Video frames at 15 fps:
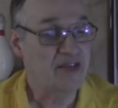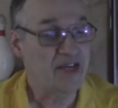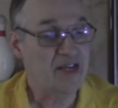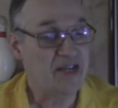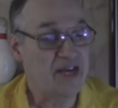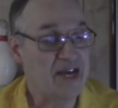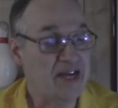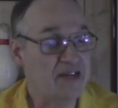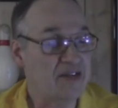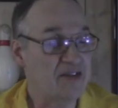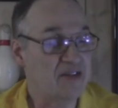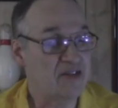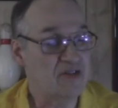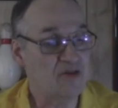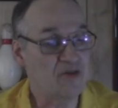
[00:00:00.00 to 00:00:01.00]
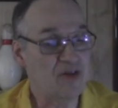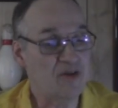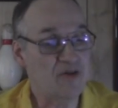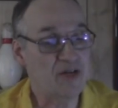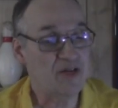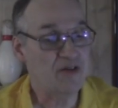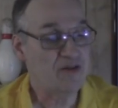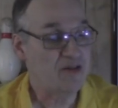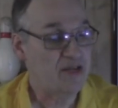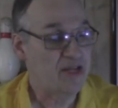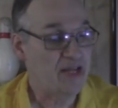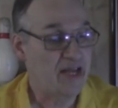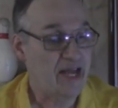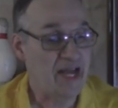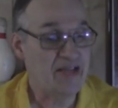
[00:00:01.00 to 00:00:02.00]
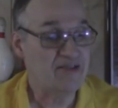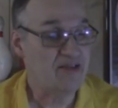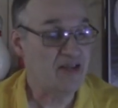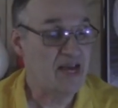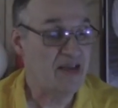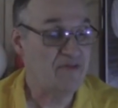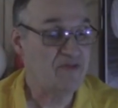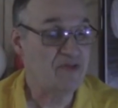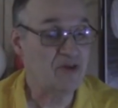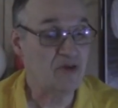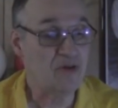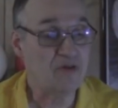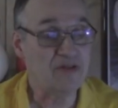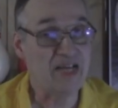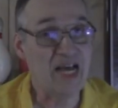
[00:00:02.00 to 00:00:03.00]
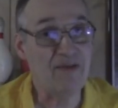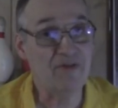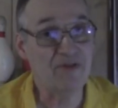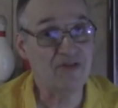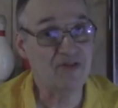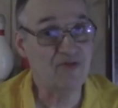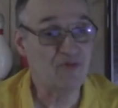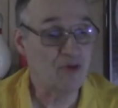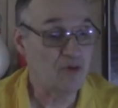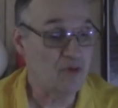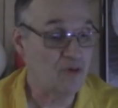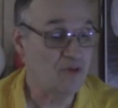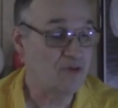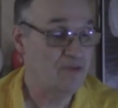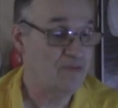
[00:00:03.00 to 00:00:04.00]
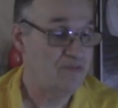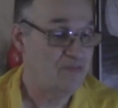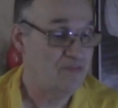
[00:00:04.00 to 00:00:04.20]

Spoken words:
headline, Short Oil Adds Life to Old Timers' Roll.